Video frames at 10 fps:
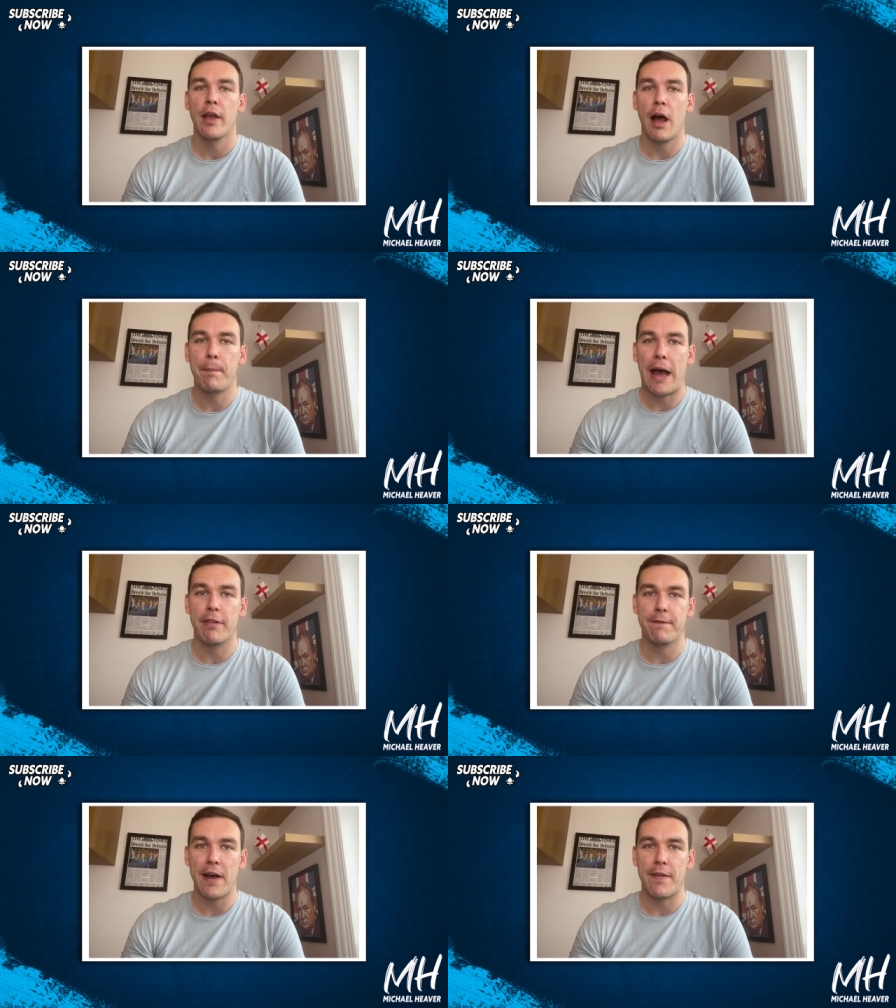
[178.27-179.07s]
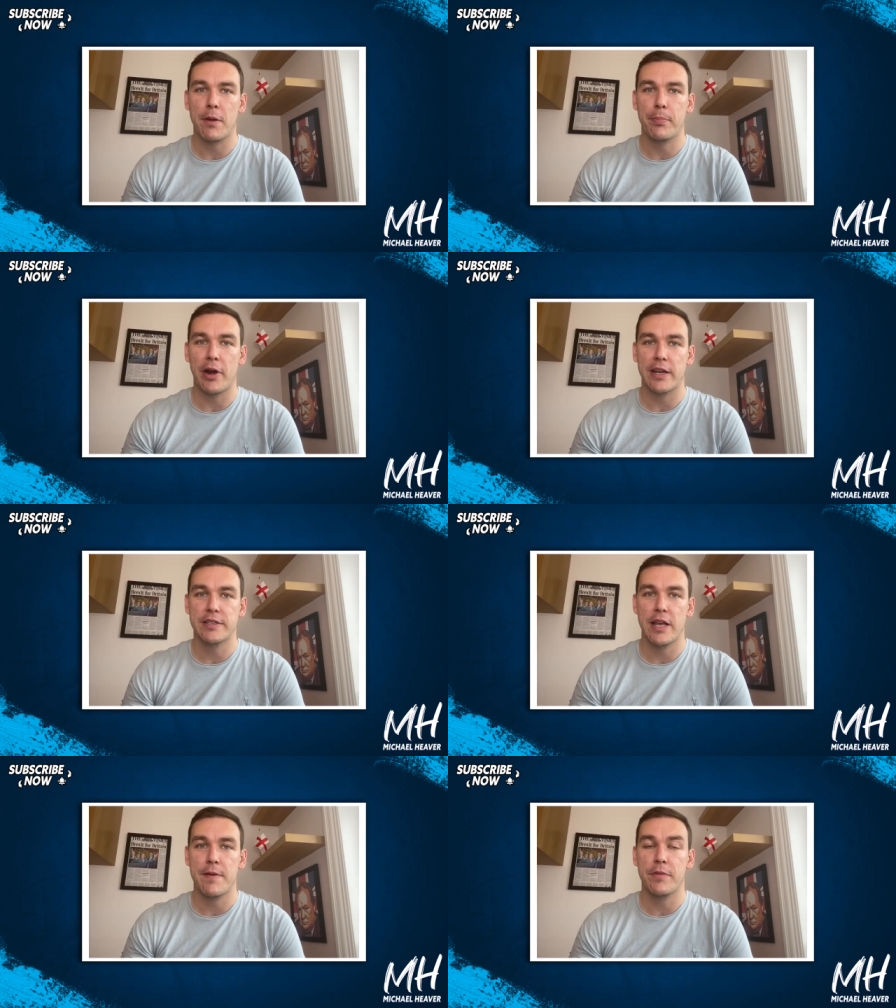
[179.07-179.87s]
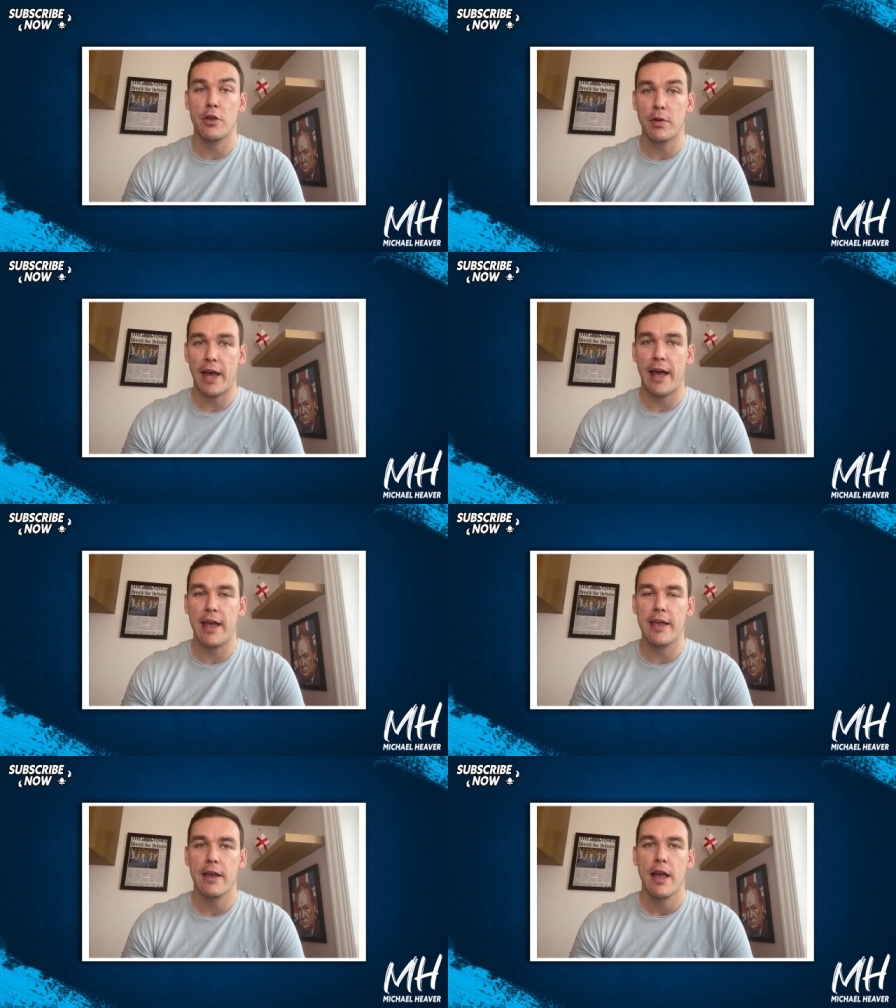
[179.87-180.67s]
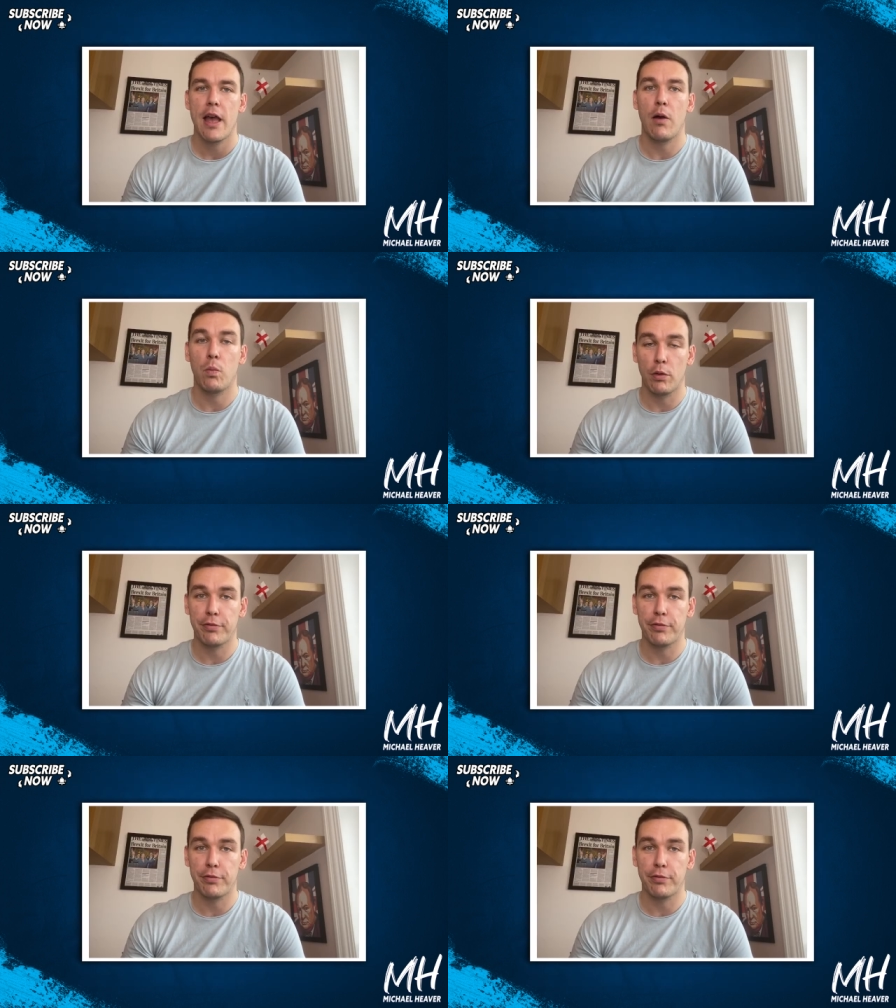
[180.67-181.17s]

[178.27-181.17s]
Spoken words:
about the fact that Brexit UK will